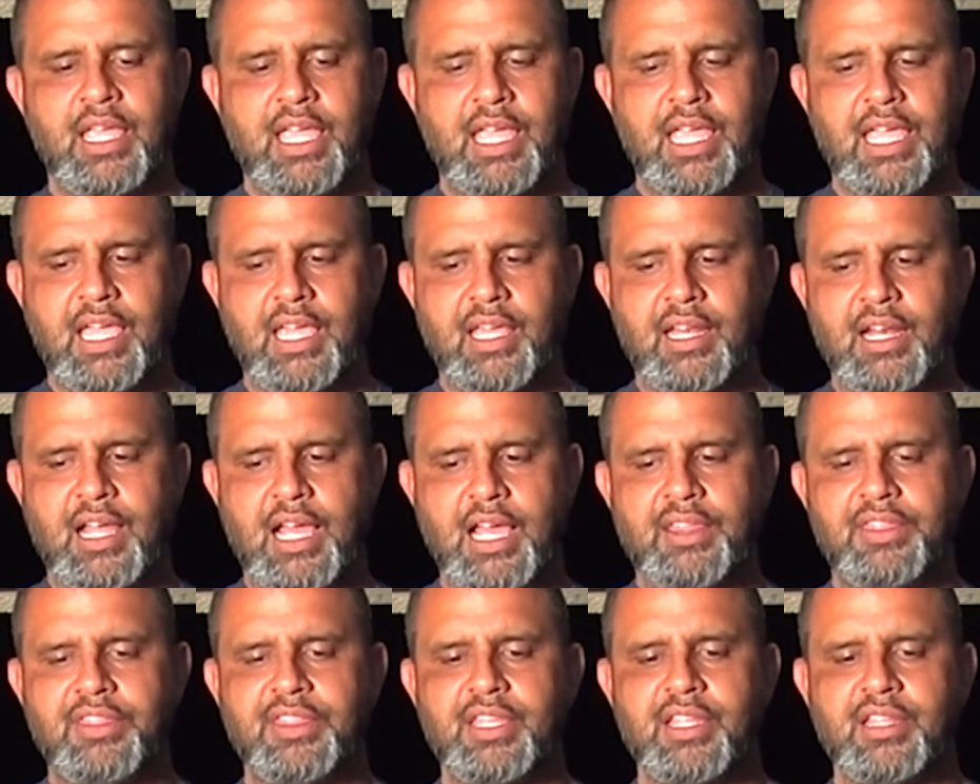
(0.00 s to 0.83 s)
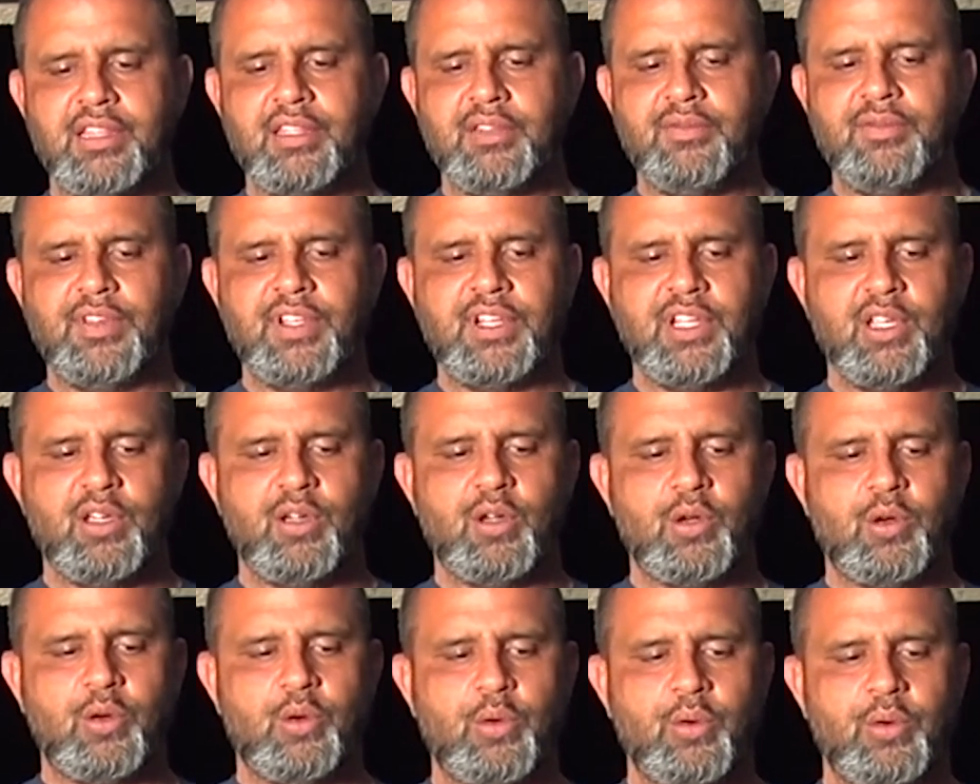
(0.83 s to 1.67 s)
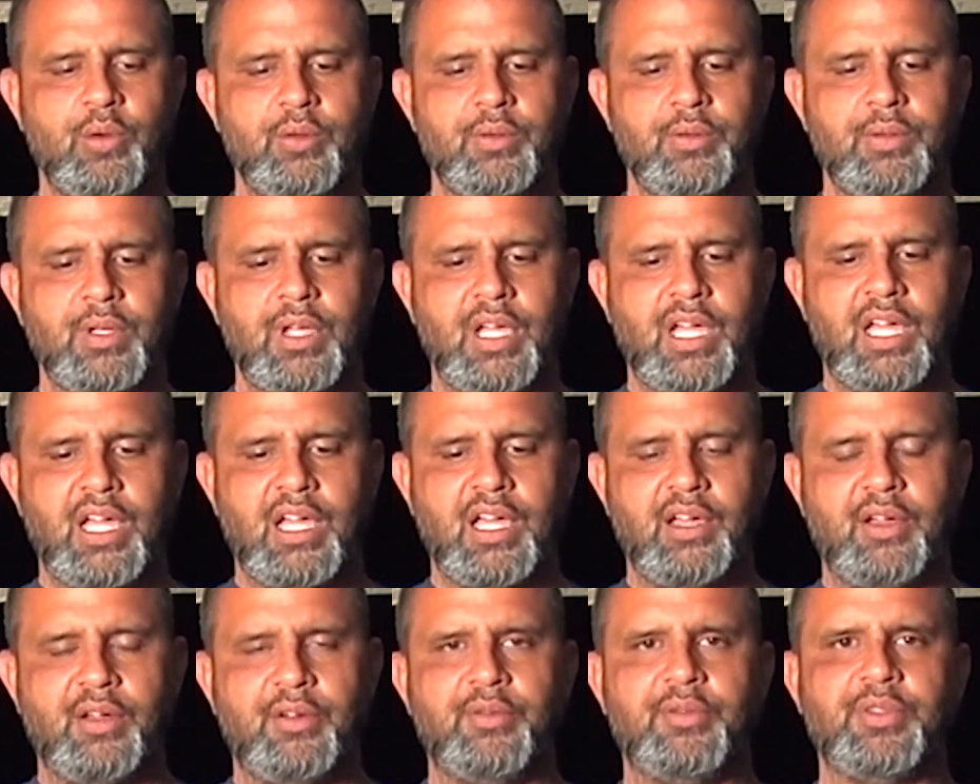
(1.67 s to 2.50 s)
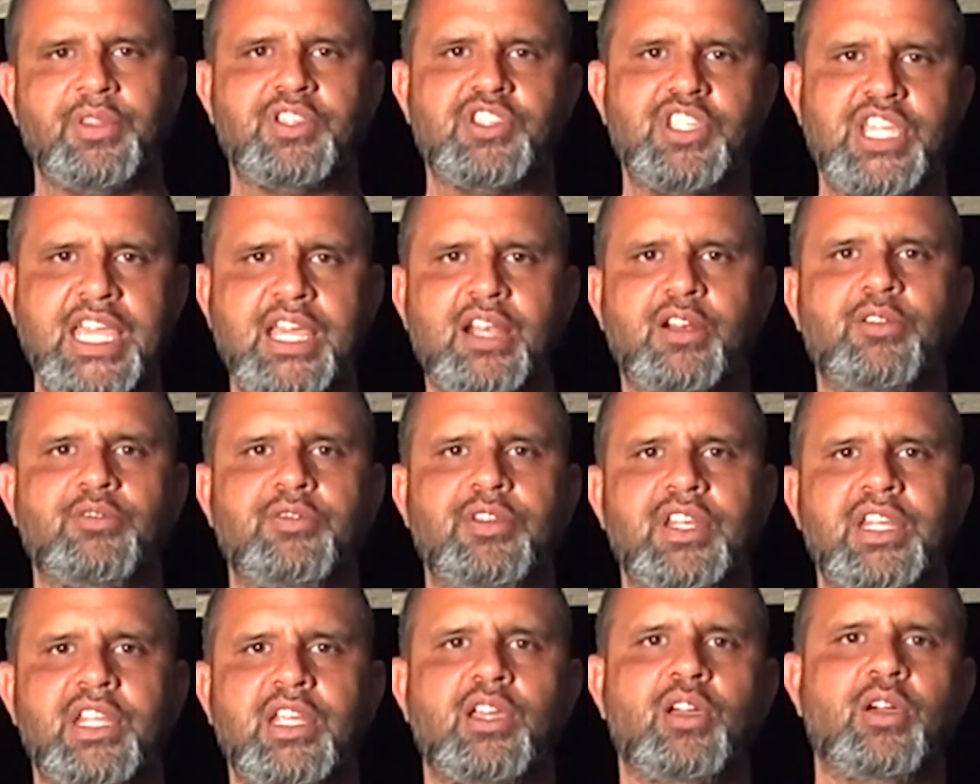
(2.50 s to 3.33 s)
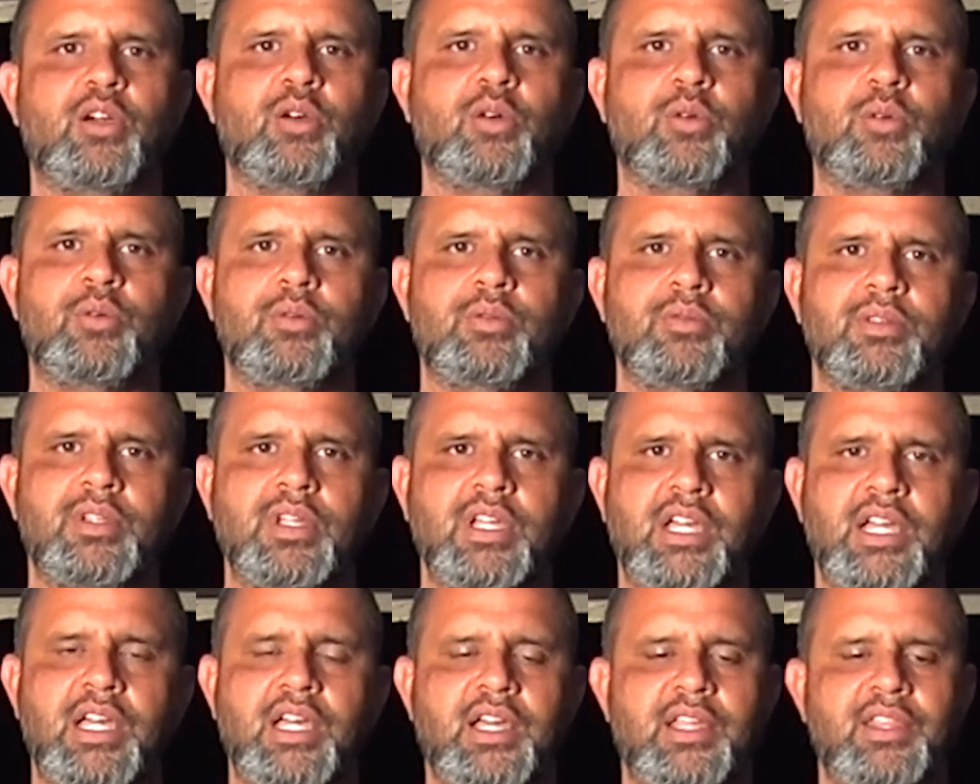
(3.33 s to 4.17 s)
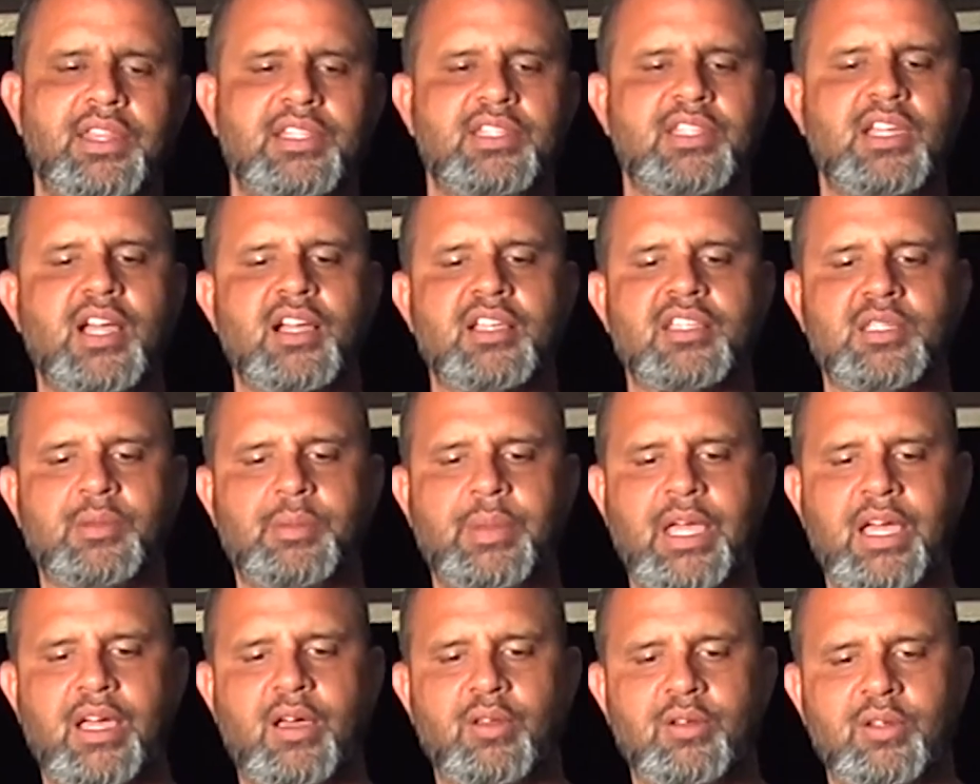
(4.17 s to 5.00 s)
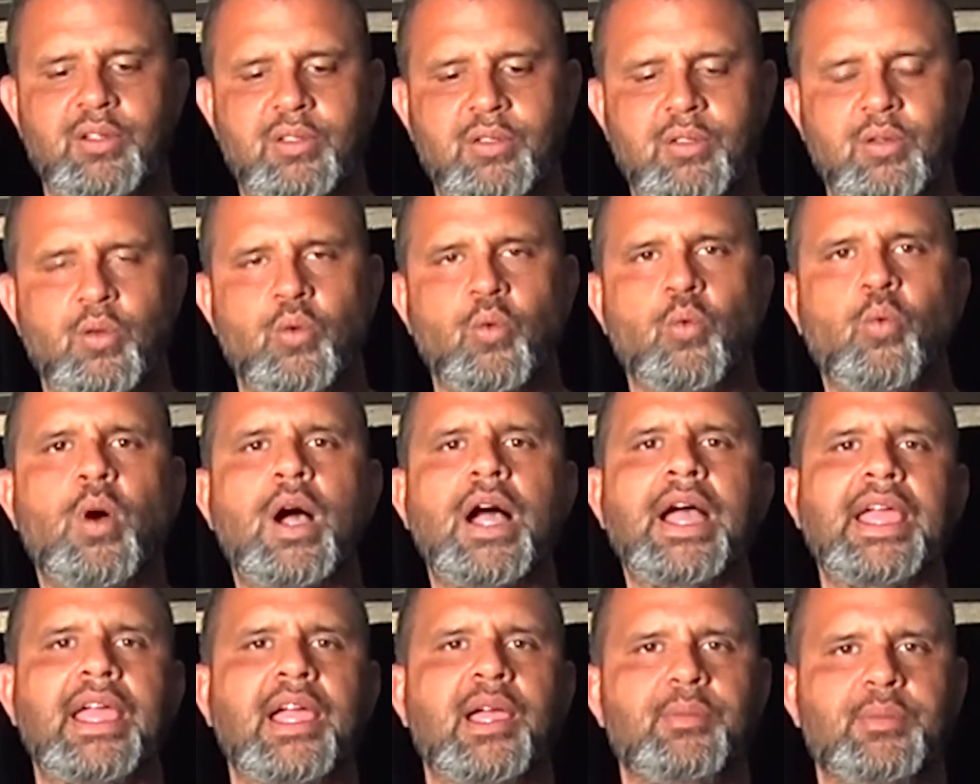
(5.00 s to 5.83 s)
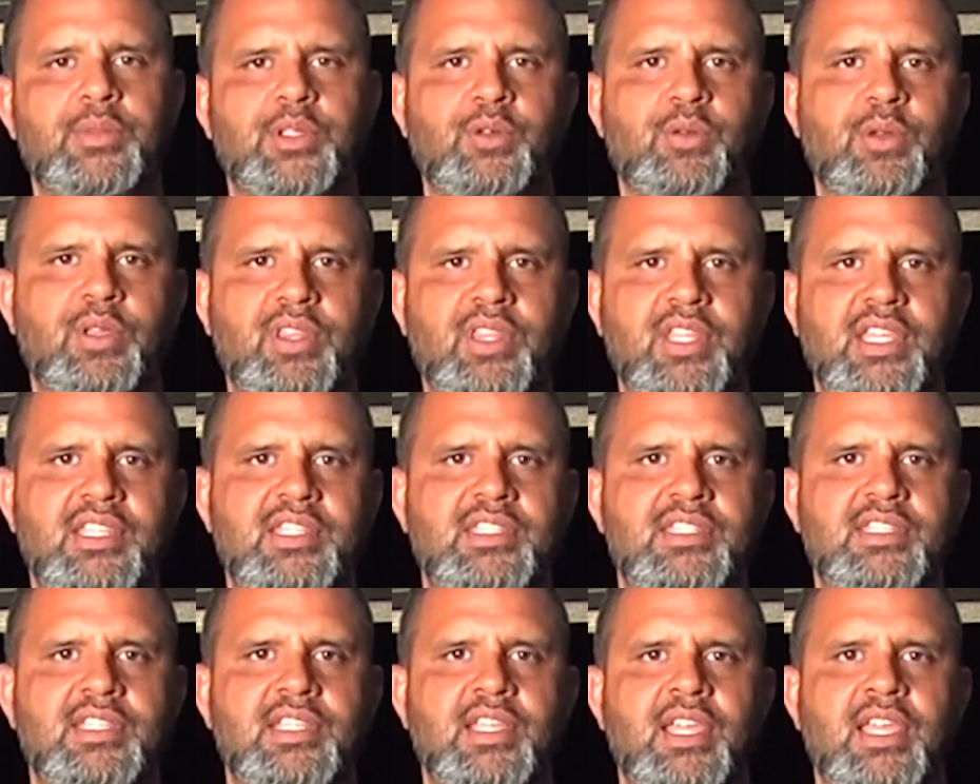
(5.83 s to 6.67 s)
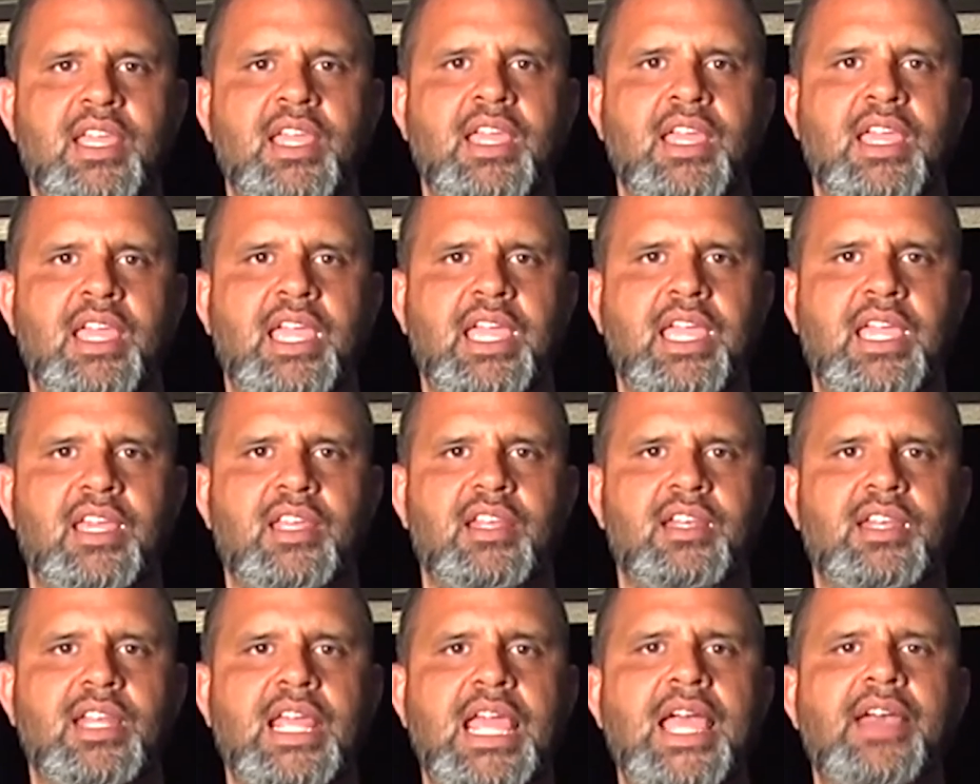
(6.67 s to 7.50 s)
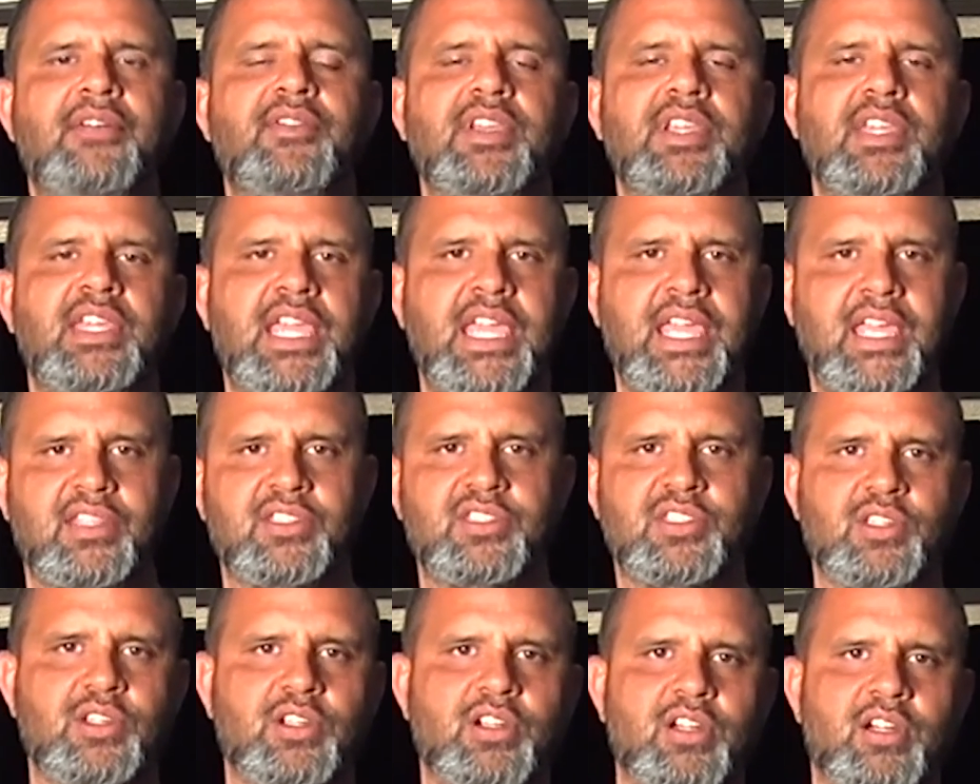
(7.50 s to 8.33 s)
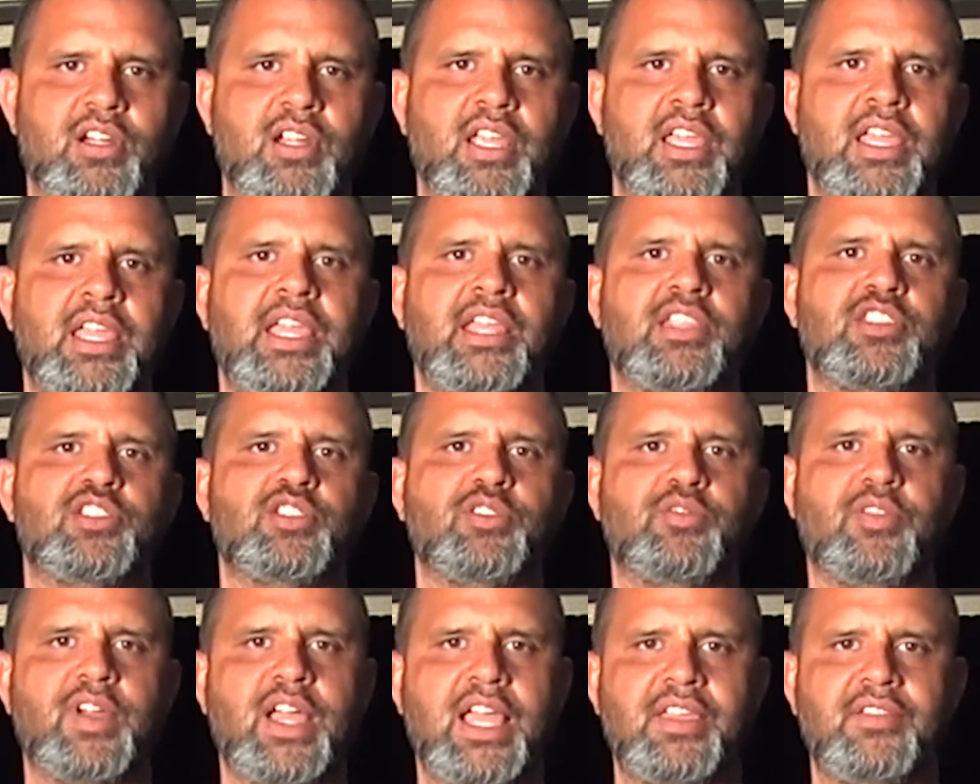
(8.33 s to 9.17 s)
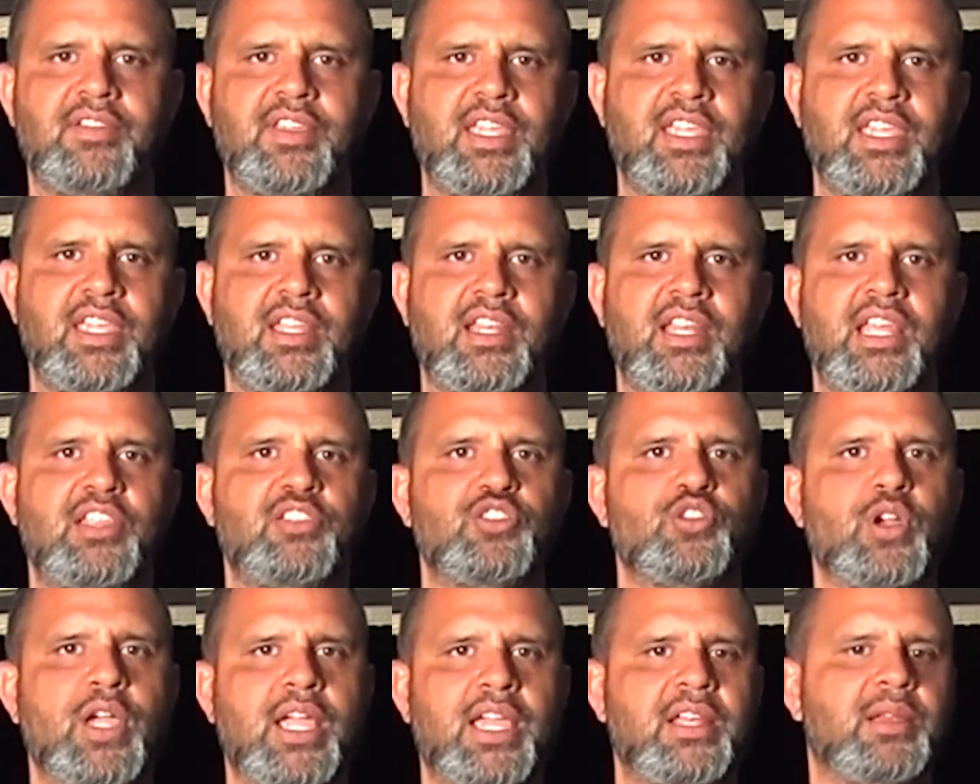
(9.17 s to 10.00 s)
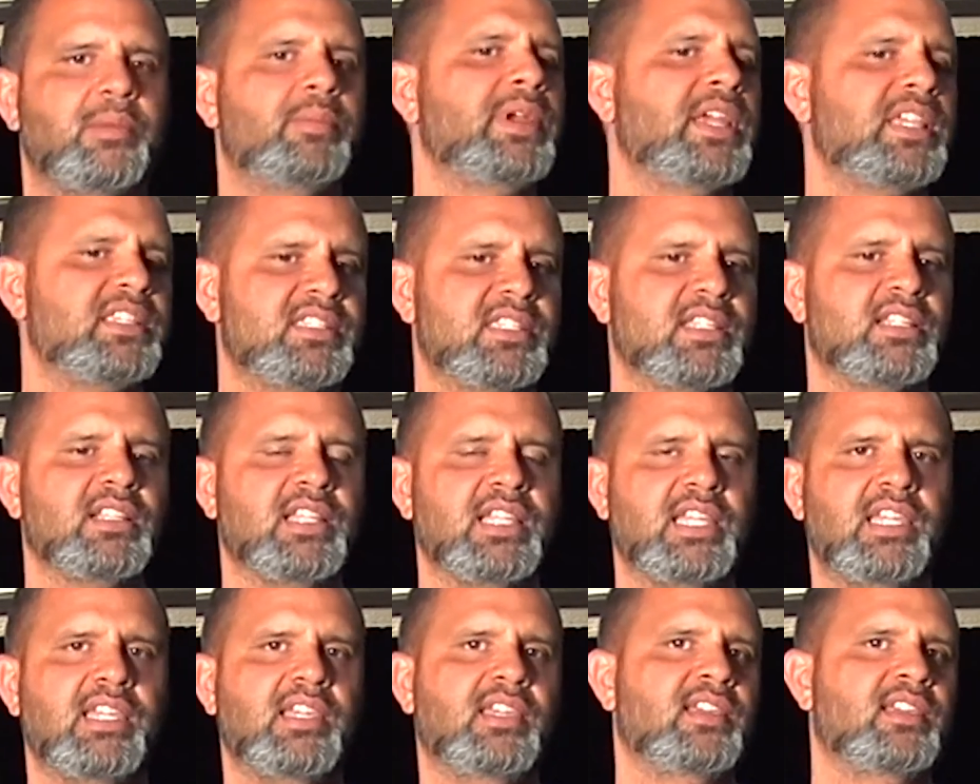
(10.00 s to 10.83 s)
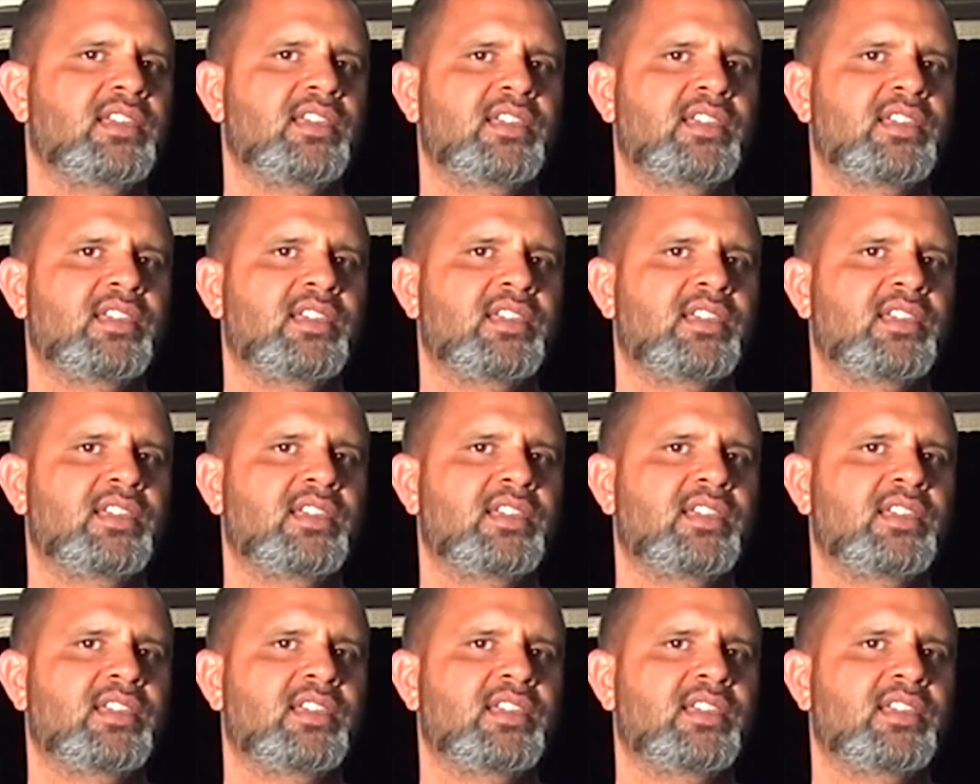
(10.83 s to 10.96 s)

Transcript: And I think the video uh, the channel video uh, that talks about why I'm doing this and having cancer and surviving it and trying to basically